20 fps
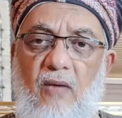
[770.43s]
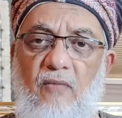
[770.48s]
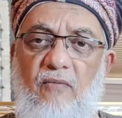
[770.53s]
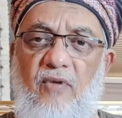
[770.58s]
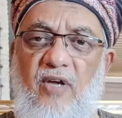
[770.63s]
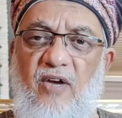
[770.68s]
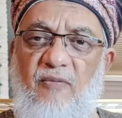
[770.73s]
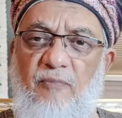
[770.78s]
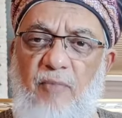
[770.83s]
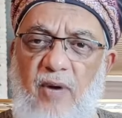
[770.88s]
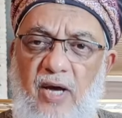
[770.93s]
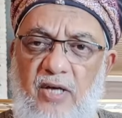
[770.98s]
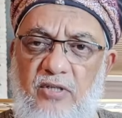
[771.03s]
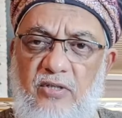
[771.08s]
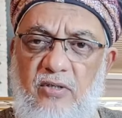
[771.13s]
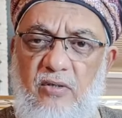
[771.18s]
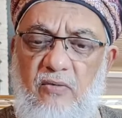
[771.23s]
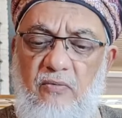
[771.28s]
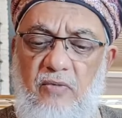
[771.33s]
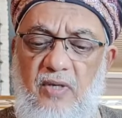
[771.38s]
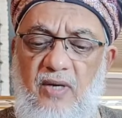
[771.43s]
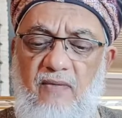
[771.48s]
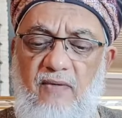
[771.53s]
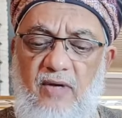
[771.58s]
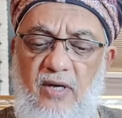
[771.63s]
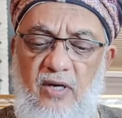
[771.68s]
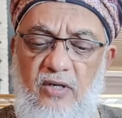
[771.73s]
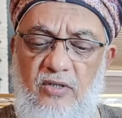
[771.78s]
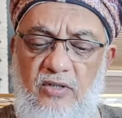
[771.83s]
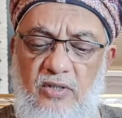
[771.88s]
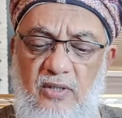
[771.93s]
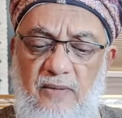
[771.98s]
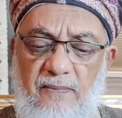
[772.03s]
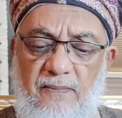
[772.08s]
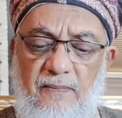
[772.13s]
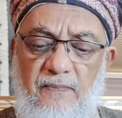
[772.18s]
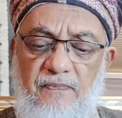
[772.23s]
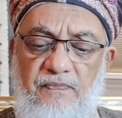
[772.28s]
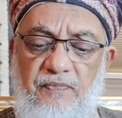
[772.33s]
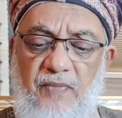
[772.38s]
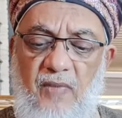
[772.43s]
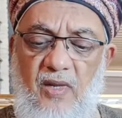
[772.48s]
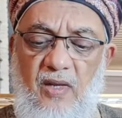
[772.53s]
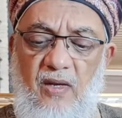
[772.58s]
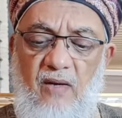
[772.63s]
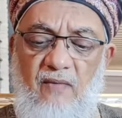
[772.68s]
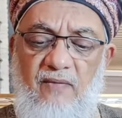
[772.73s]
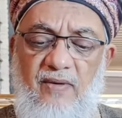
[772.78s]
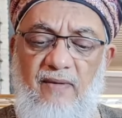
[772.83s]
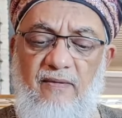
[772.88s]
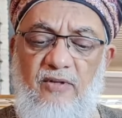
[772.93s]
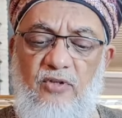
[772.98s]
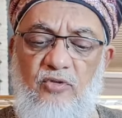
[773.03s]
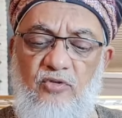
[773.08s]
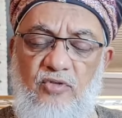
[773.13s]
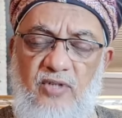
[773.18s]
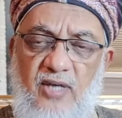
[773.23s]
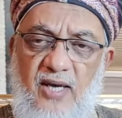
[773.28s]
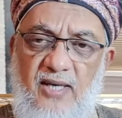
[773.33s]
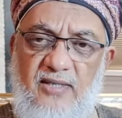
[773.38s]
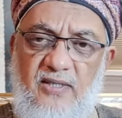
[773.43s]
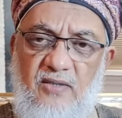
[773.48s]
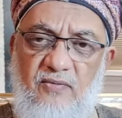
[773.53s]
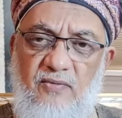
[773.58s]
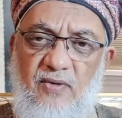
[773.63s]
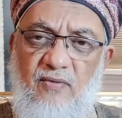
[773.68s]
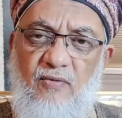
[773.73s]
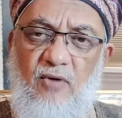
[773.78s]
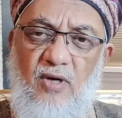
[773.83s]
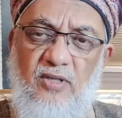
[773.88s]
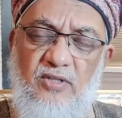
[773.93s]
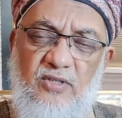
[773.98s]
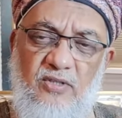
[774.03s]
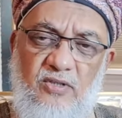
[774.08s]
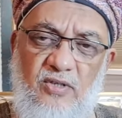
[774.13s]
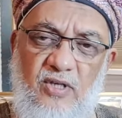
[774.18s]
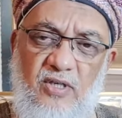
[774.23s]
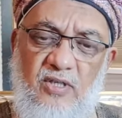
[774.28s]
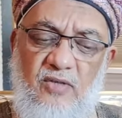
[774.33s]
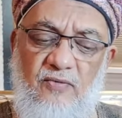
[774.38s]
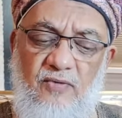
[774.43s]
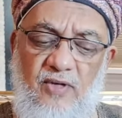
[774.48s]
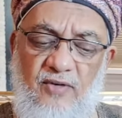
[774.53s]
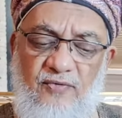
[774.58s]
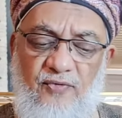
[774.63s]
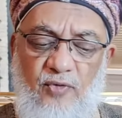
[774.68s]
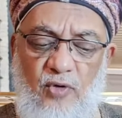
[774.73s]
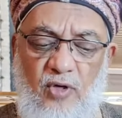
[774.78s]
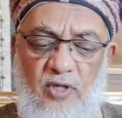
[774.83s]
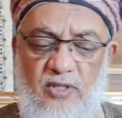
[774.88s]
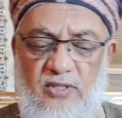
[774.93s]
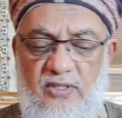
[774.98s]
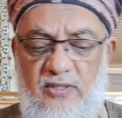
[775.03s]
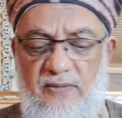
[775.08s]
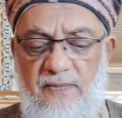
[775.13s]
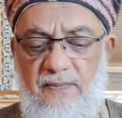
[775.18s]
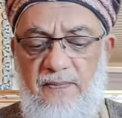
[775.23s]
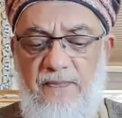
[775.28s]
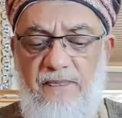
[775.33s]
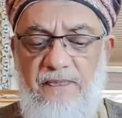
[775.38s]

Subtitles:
we have passion, we have energy, we have enthusiasm, we have concentration, we have focus,